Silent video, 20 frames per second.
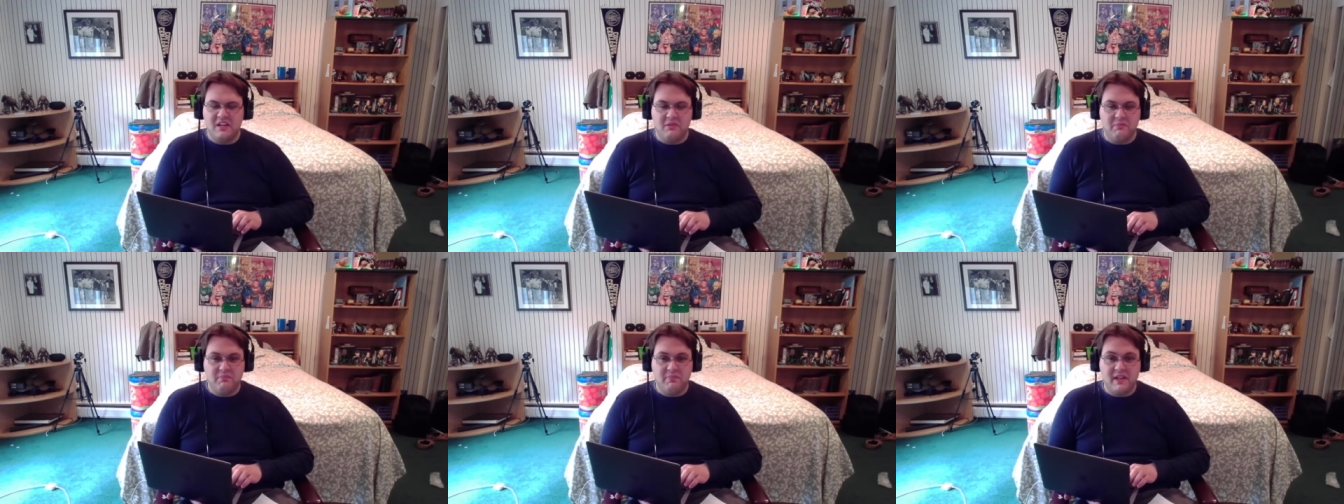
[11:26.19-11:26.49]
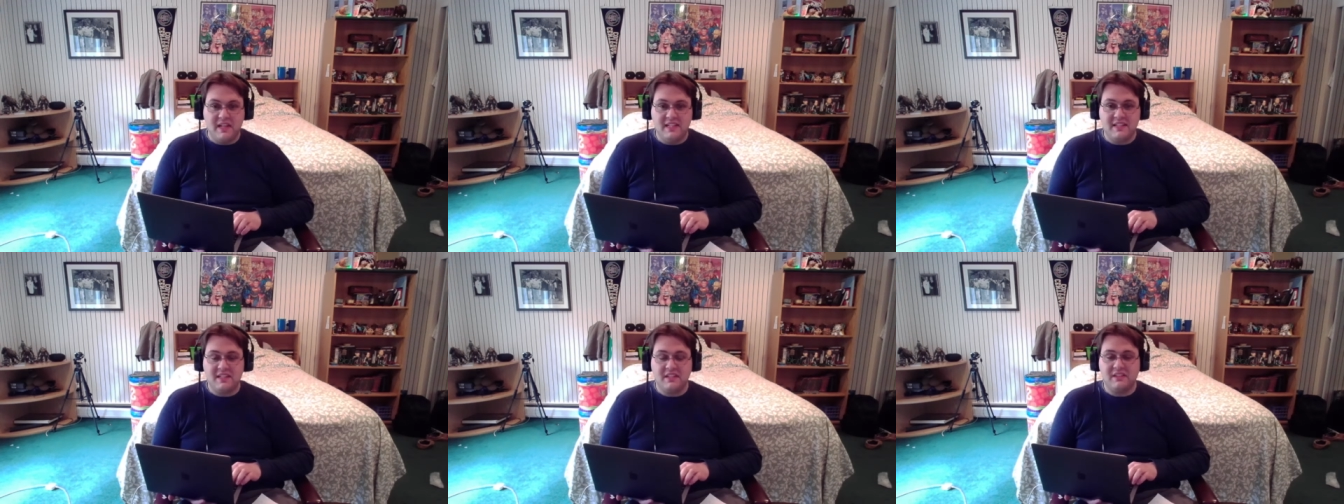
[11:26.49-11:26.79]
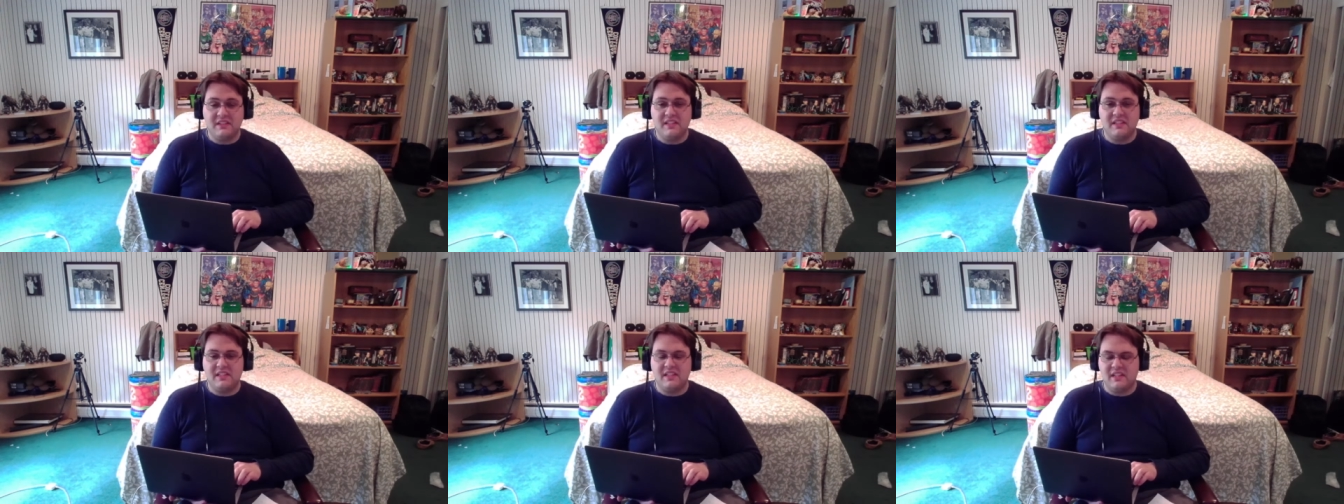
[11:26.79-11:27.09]

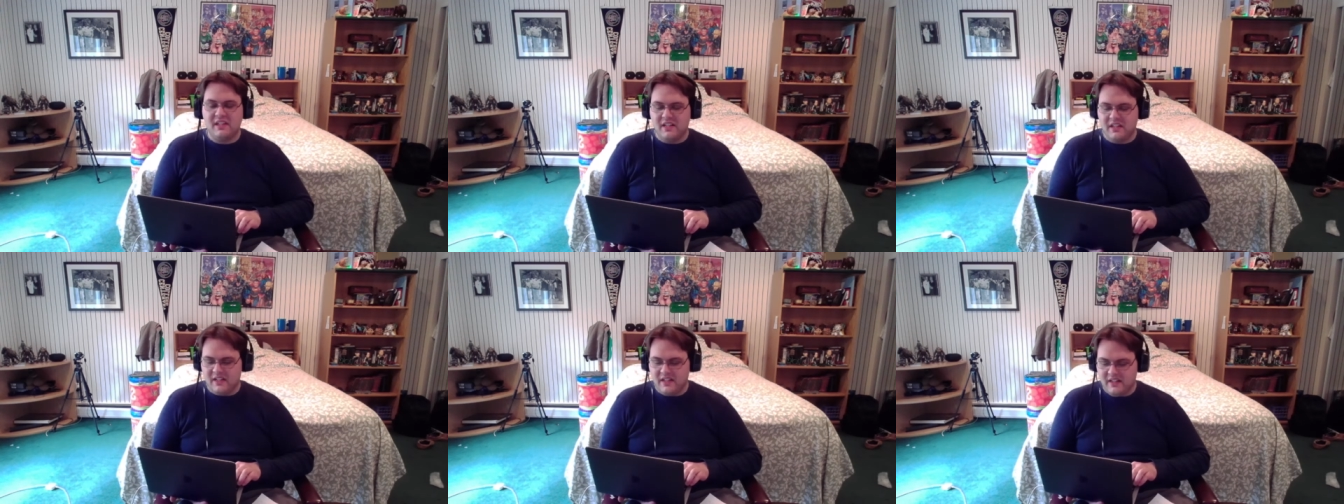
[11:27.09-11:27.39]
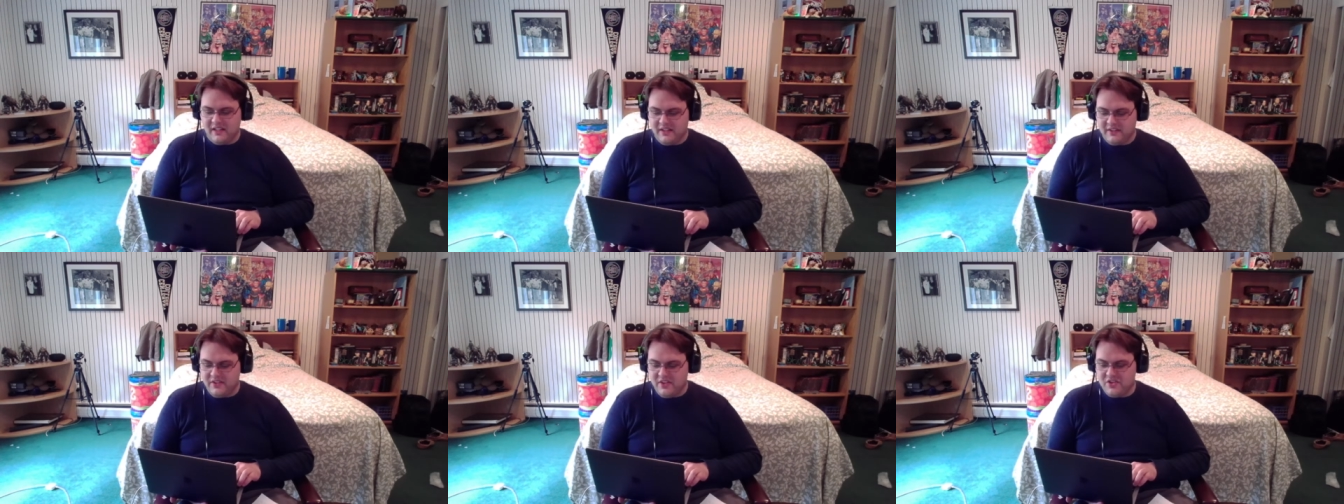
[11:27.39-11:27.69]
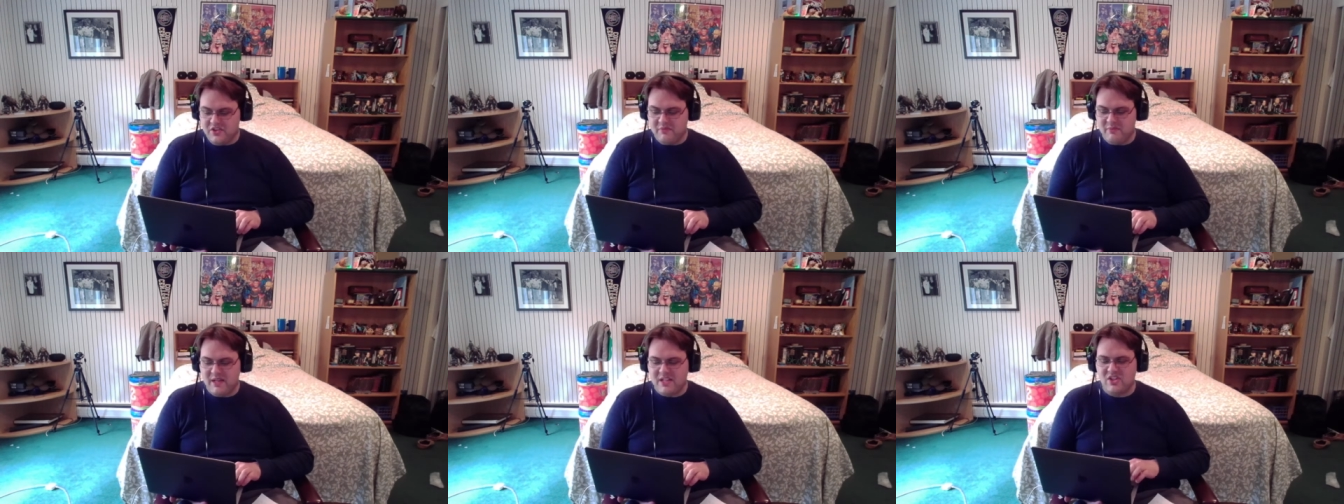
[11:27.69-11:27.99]
Basically, the
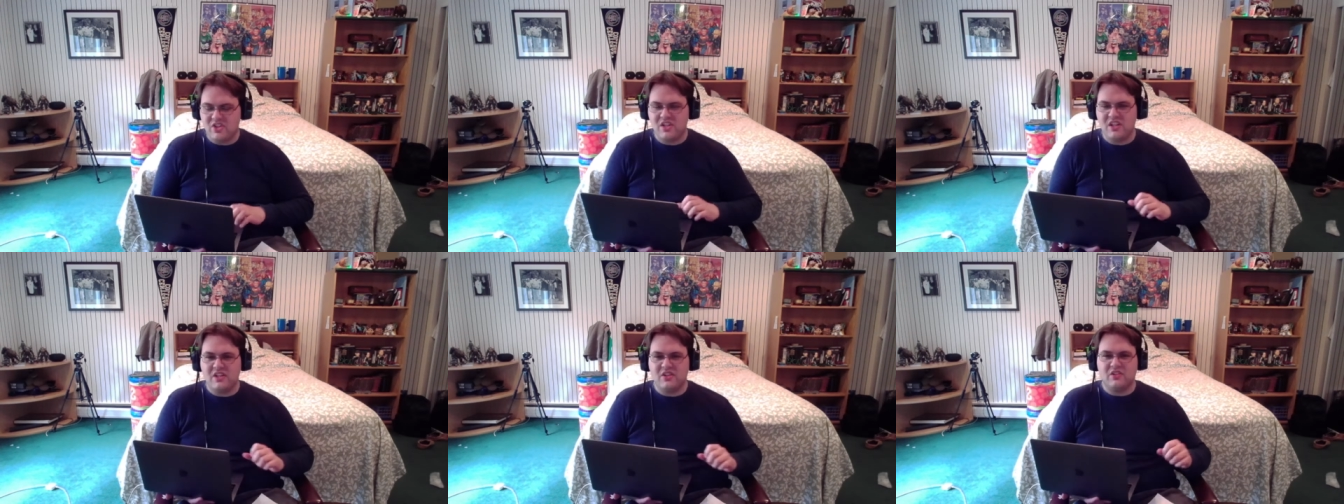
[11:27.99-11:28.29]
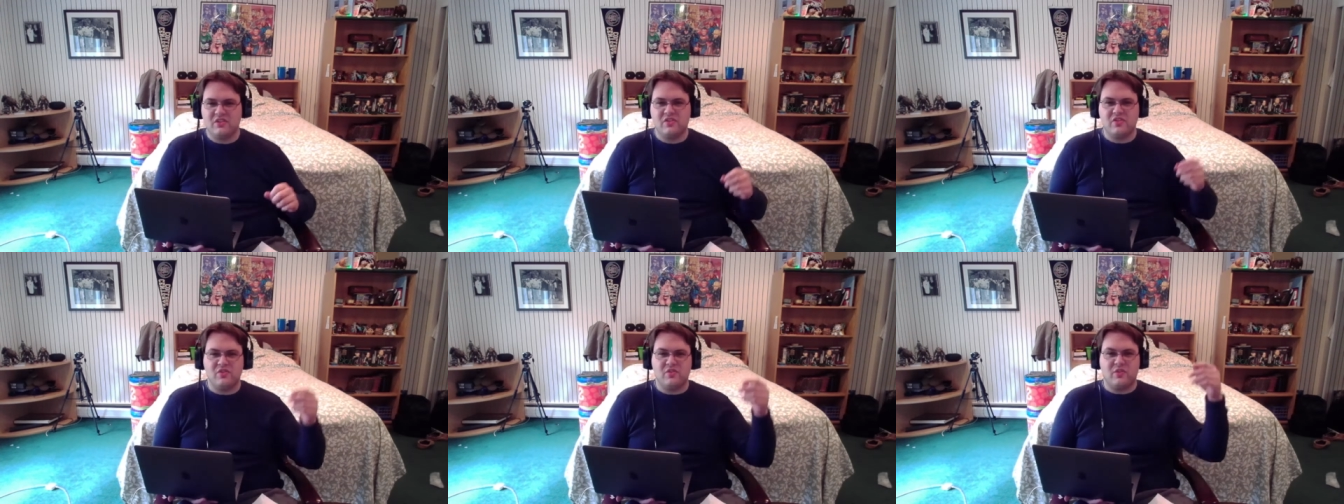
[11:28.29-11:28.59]
Jimenshi are